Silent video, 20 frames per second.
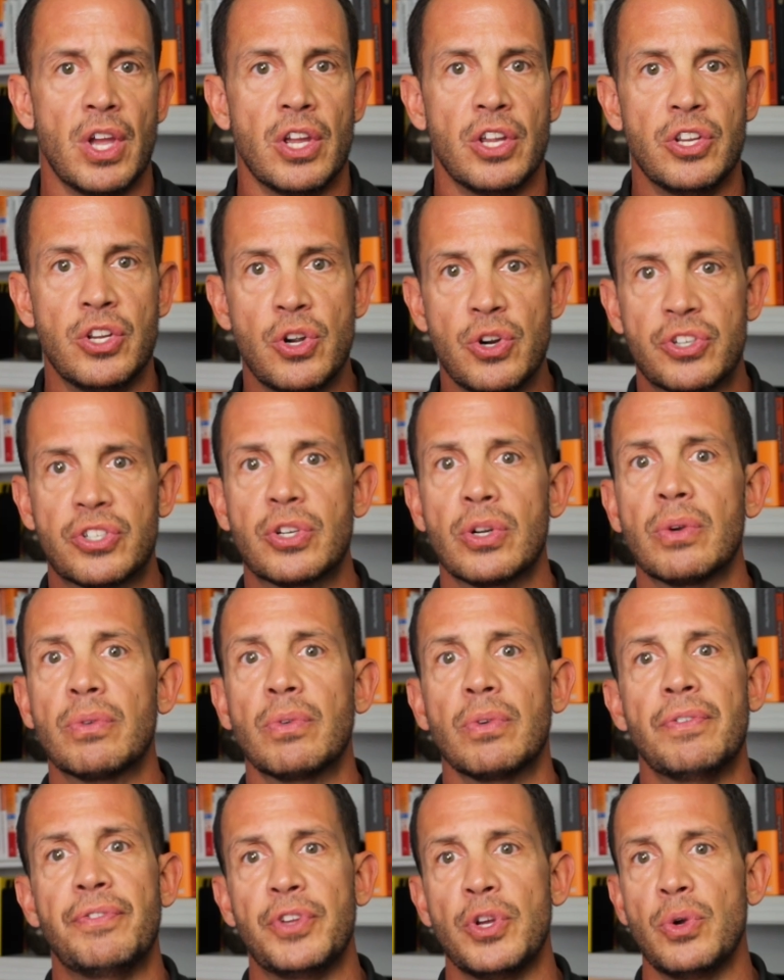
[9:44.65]
You should
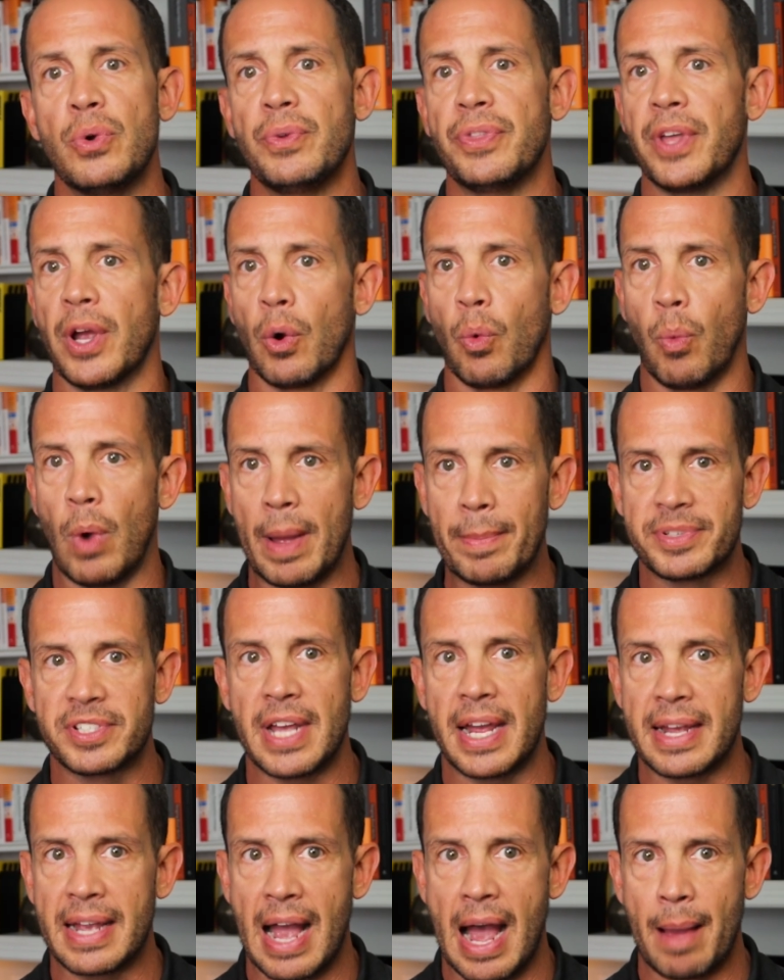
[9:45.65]
review their
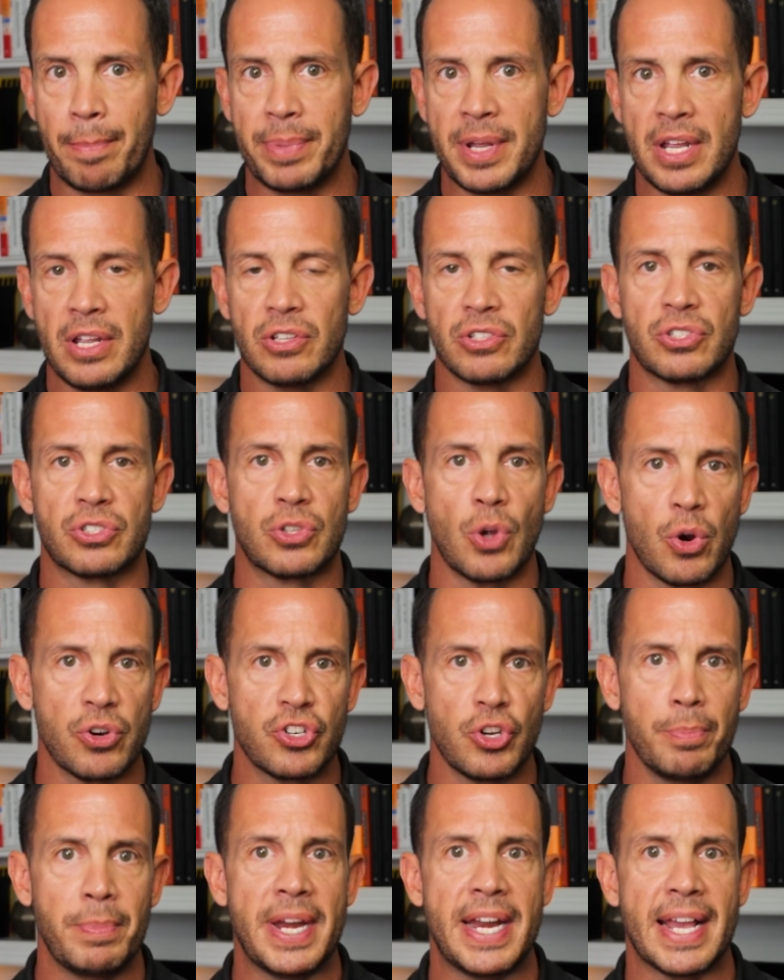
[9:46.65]
website copy,
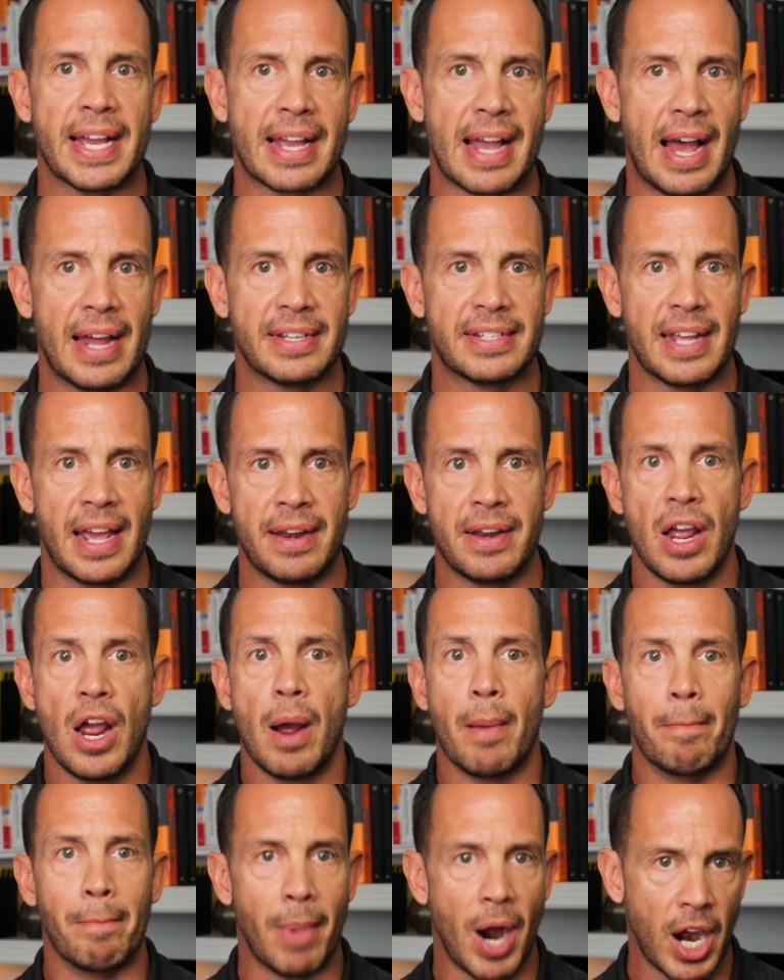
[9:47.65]
social media content,
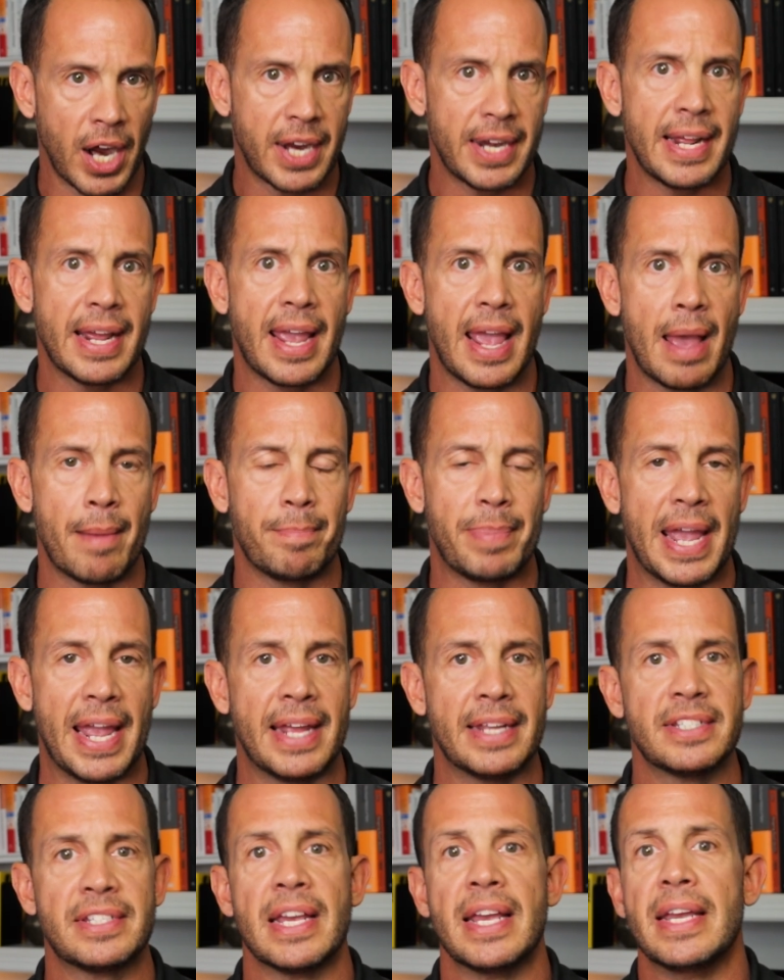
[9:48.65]
marketing
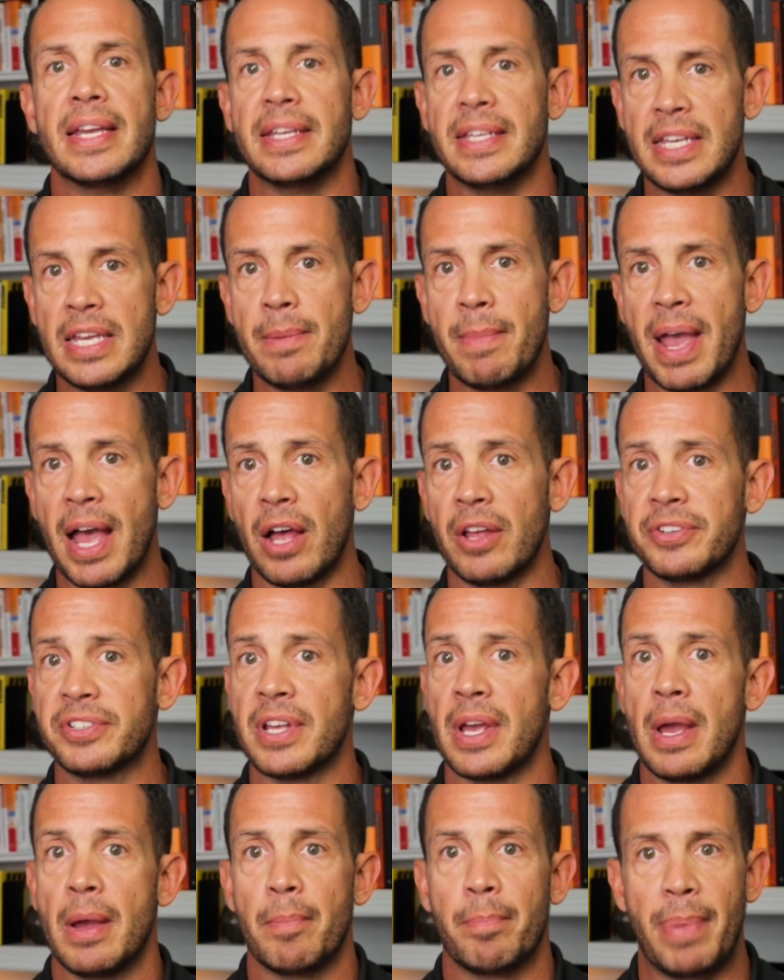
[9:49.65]
campaigns, emails,